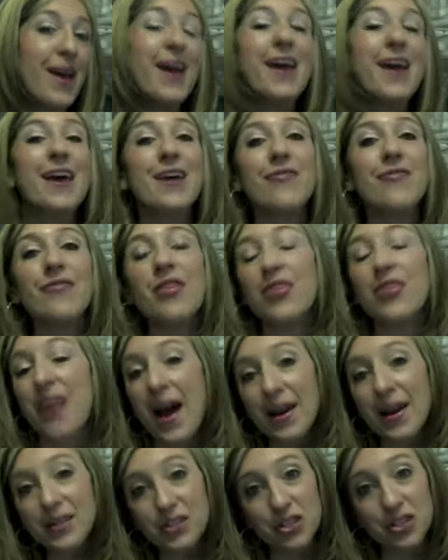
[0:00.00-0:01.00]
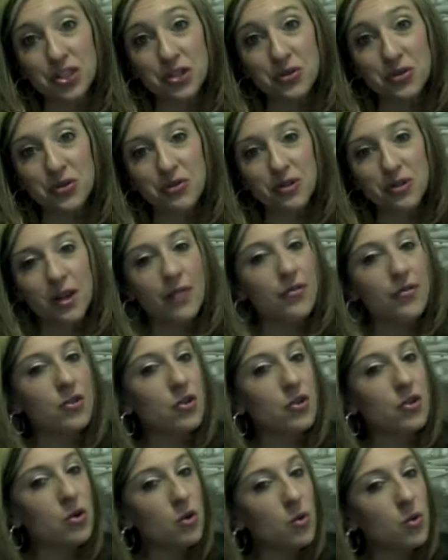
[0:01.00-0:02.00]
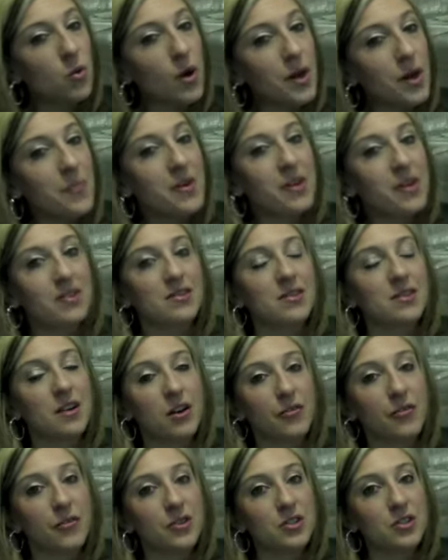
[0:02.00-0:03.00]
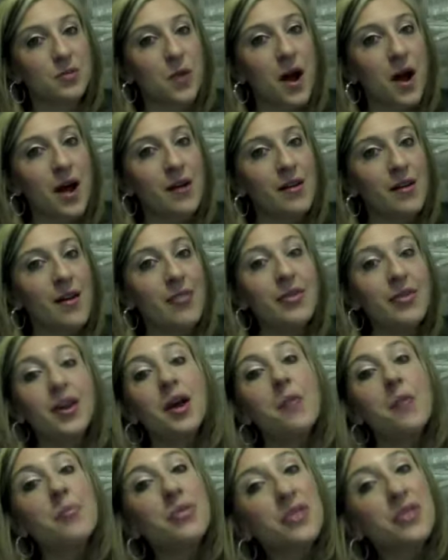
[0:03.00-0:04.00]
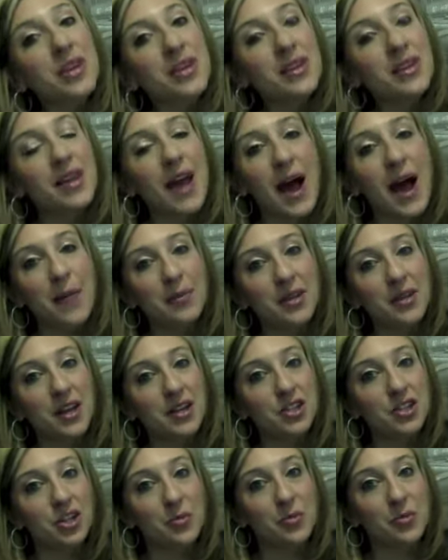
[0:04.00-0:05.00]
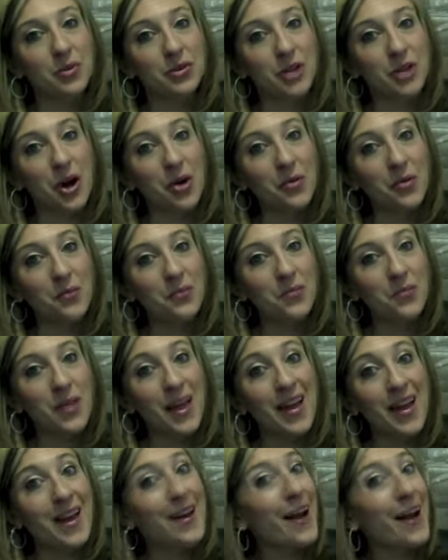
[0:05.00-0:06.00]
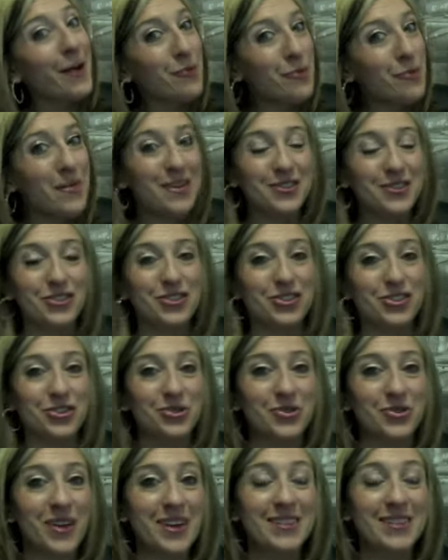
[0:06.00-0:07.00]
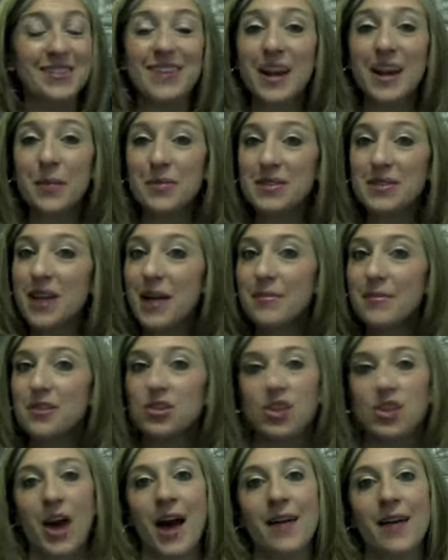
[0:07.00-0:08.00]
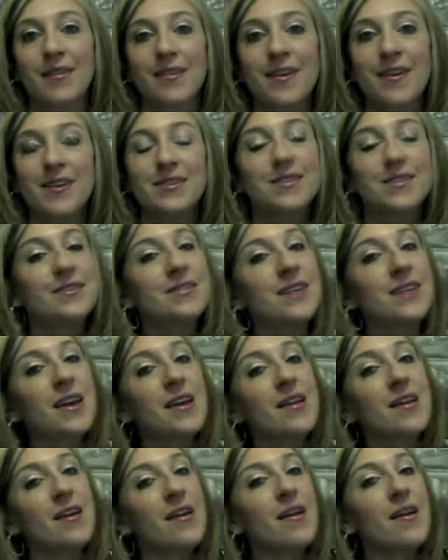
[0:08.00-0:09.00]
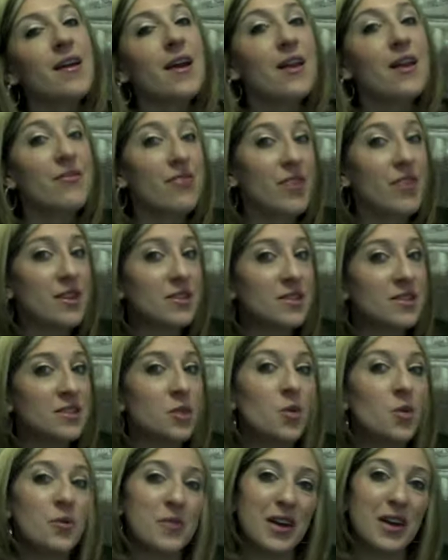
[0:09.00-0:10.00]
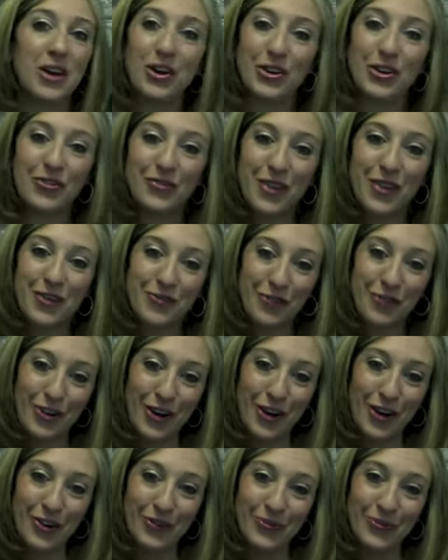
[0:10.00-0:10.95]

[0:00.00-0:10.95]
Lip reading: If that is you, if you want to be considered for a spot, then complete the application below and I will message you and set up a time to chat to see if this would be a good fit for you.